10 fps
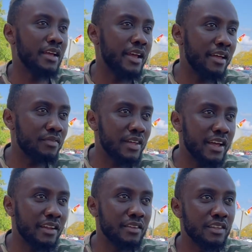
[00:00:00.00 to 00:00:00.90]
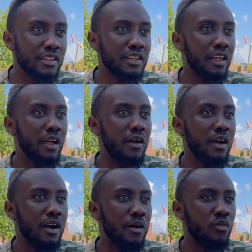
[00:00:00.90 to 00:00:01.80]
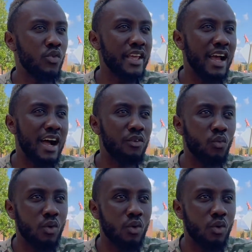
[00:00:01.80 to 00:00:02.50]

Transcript: And then we had